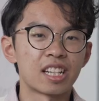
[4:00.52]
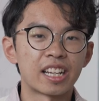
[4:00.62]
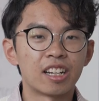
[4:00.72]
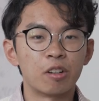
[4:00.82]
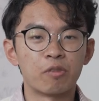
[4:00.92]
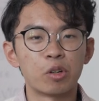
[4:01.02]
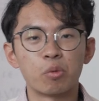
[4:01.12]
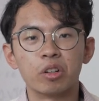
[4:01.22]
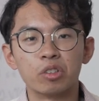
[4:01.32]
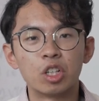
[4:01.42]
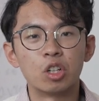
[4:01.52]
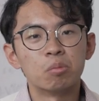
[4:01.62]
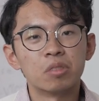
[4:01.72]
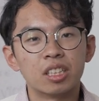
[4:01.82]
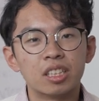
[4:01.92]
like a very well-known
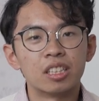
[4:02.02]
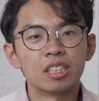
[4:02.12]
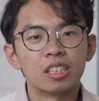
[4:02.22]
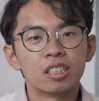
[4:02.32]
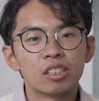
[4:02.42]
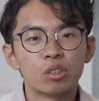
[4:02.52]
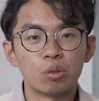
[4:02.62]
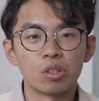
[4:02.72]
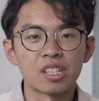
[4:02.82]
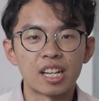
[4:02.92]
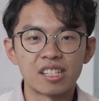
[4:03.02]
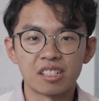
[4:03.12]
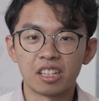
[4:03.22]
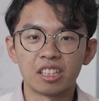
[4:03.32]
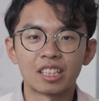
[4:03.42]
neuroscience
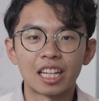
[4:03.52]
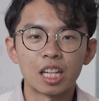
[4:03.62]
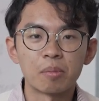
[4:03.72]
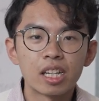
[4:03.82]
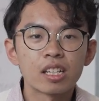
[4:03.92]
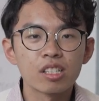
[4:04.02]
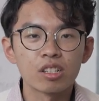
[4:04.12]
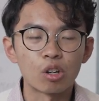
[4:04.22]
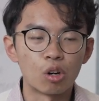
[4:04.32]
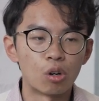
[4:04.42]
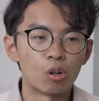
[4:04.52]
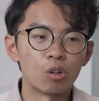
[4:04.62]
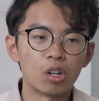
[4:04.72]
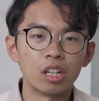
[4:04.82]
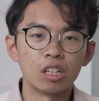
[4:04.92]
learning dynamics
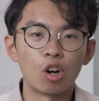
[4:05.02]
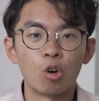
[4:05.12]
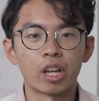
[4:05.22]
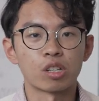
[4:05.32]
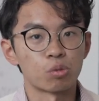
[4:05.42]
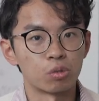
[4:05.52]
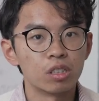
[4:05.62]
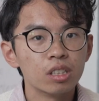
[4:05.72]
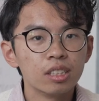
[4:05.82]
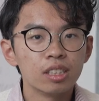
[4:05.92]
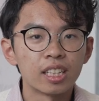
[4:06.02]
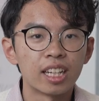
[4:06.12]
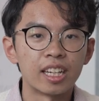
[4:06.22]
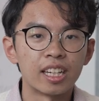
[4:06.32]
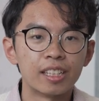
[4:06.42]
called Oja's rule.
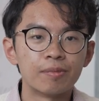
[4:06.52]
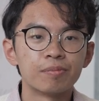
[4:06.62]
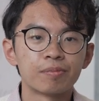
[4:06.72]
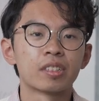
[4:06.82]
And